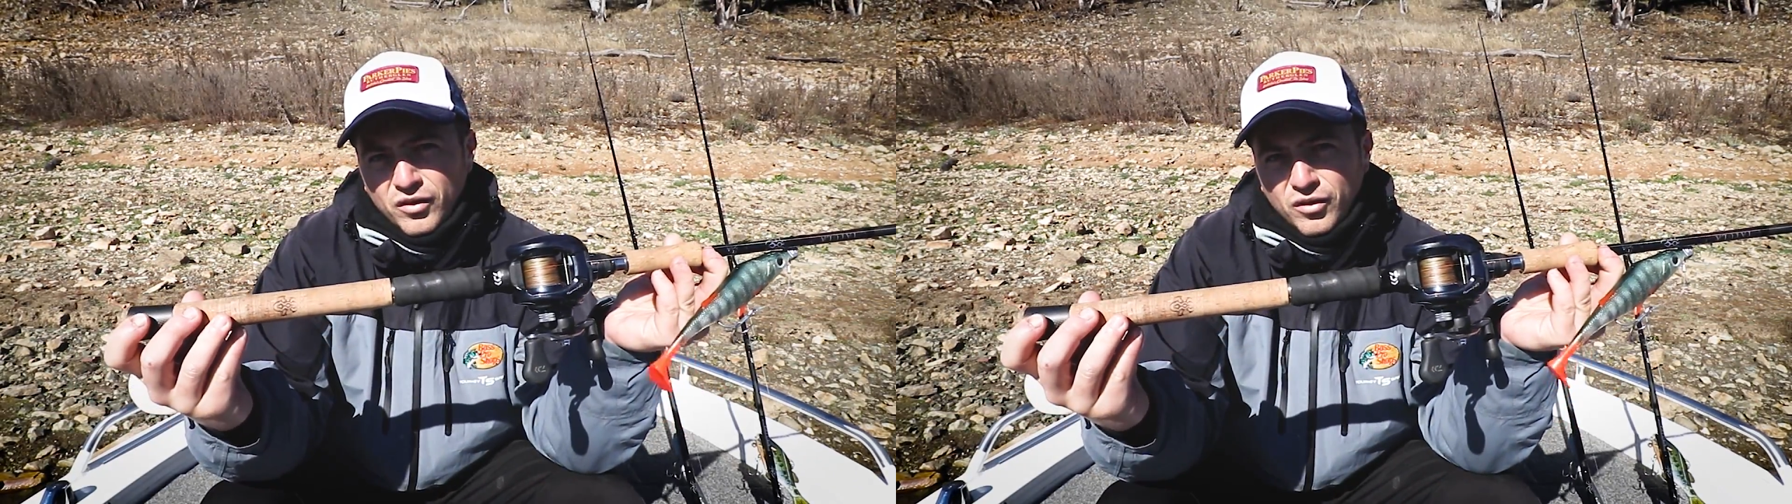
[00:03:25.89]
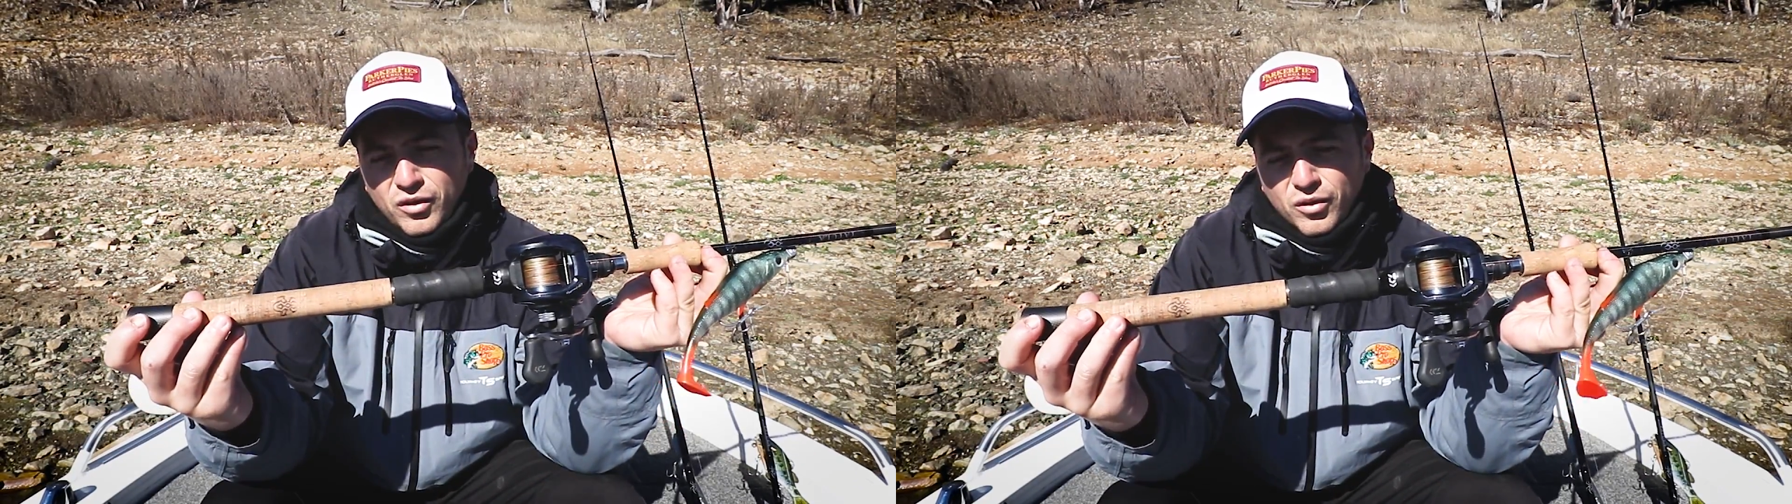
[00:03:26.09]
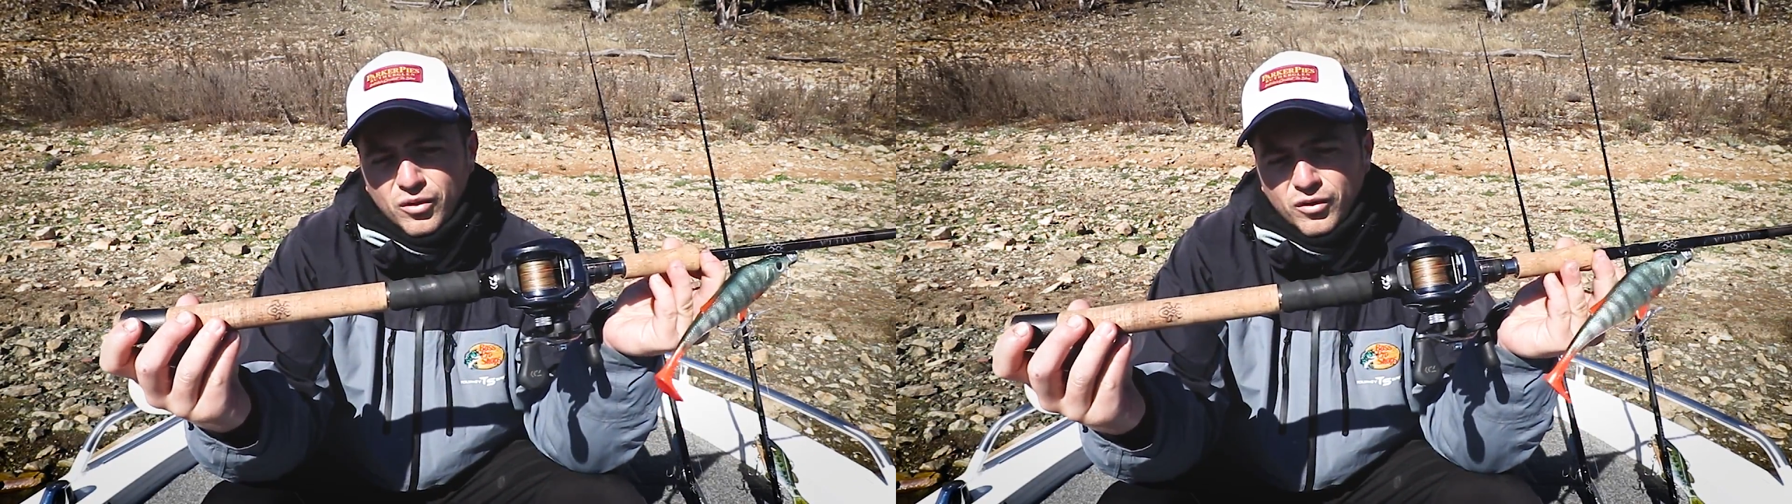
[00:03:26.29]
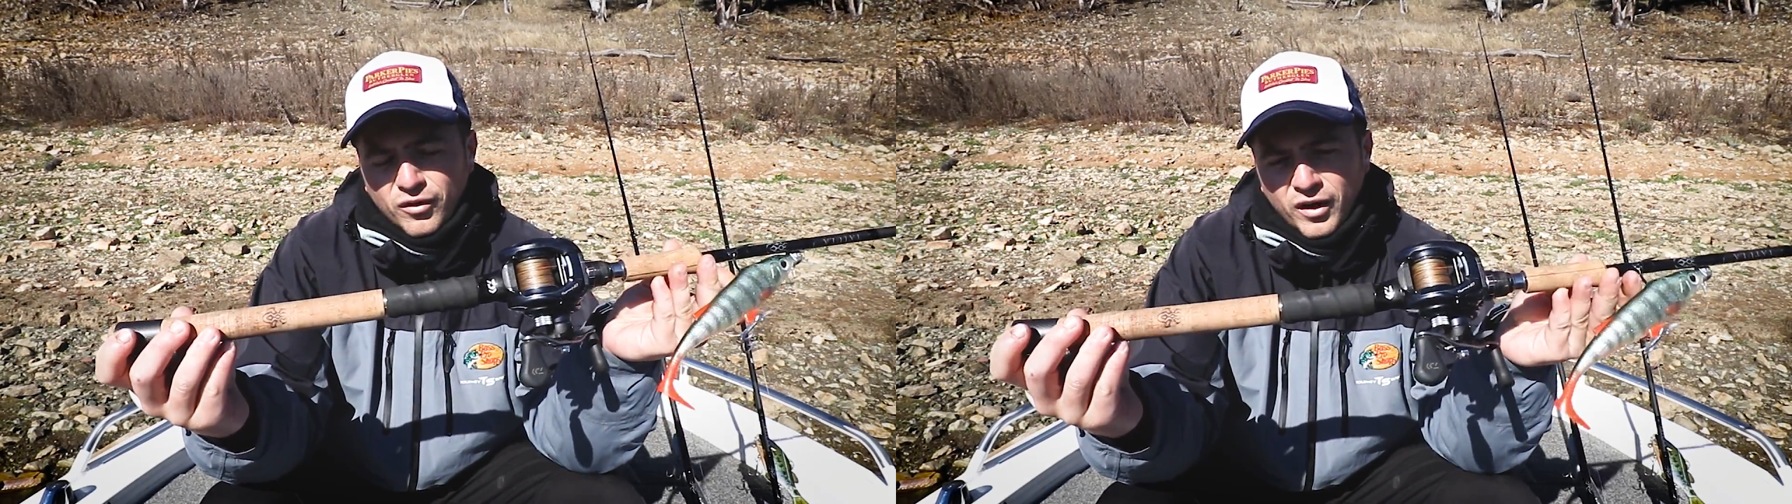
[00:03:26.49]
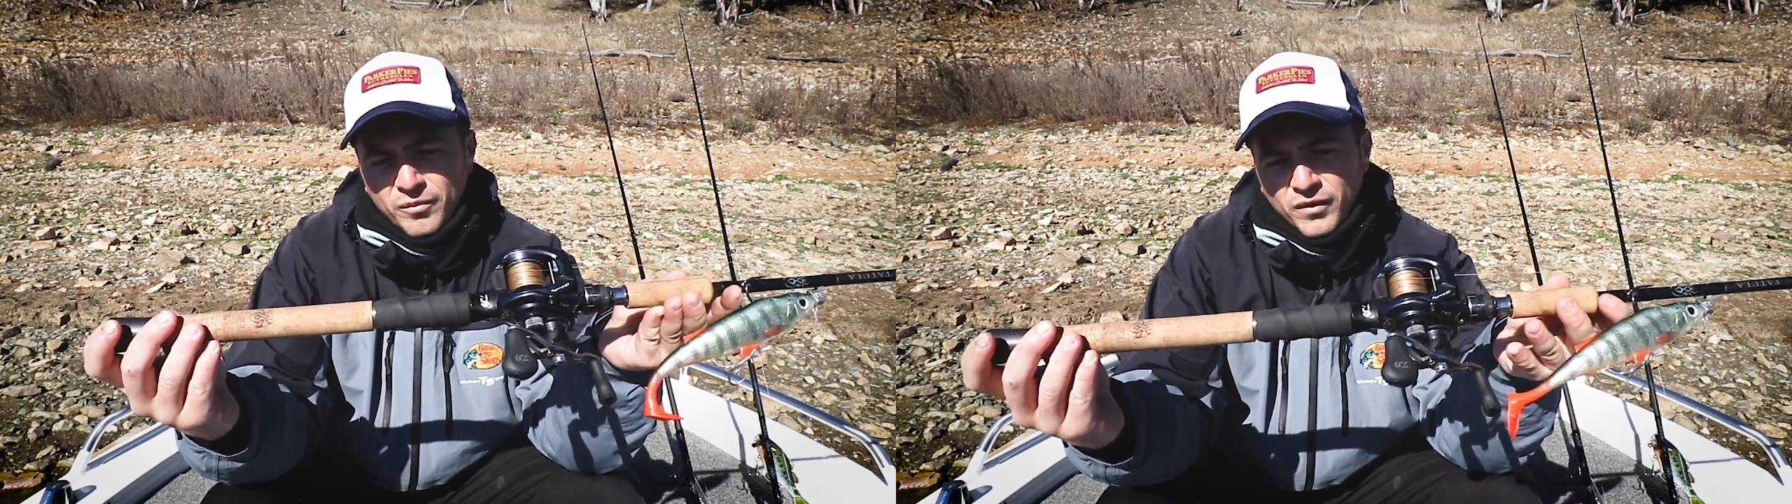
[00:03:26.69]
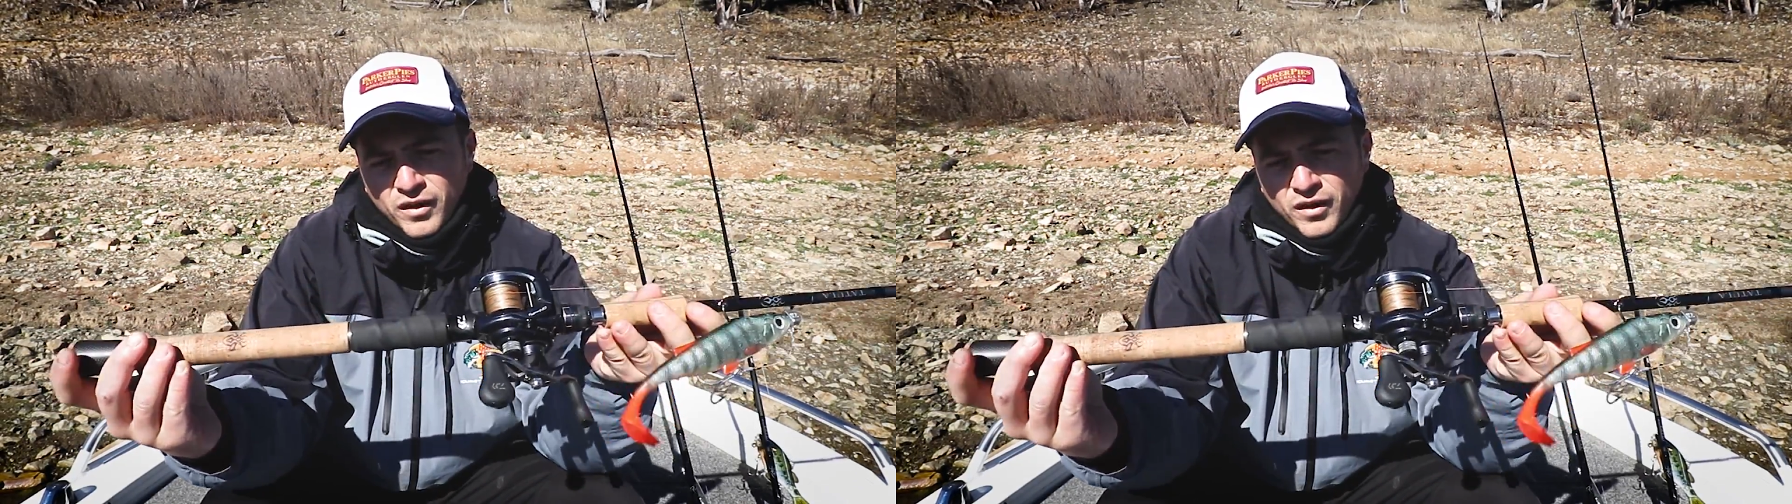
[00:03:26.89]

a good cork grip.